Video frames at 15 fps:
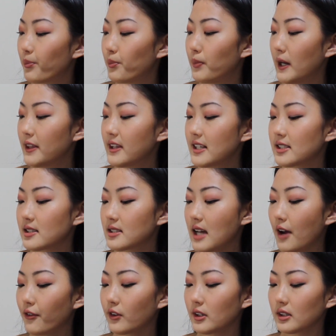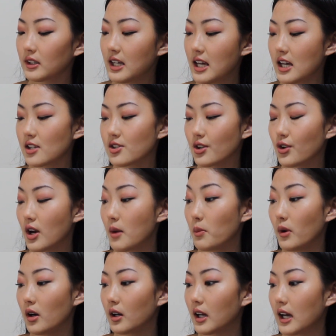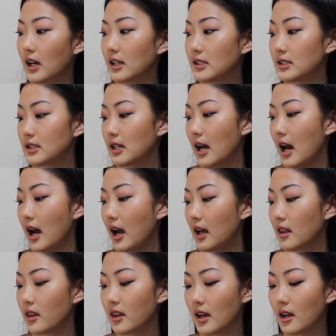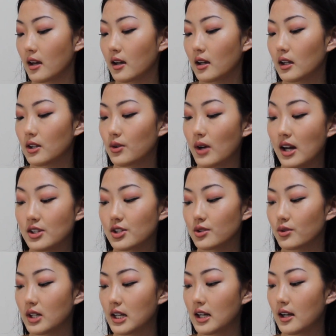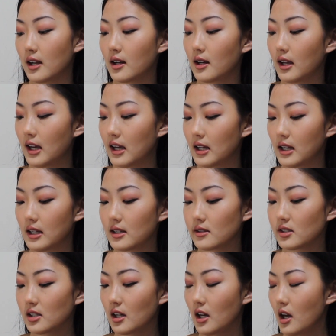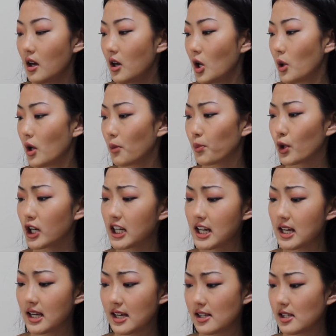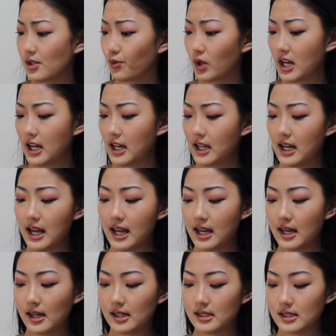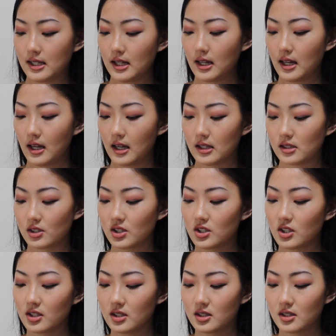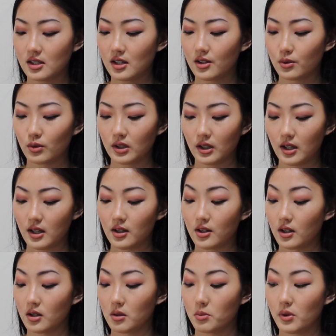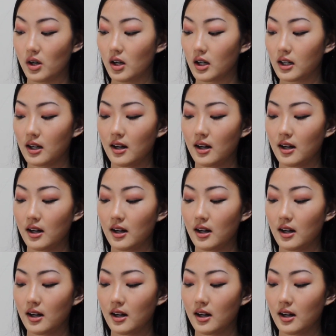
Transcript: But this definitely is a great book, and I think you guys should read it. It is a pretty easy read, and it's just a really good book.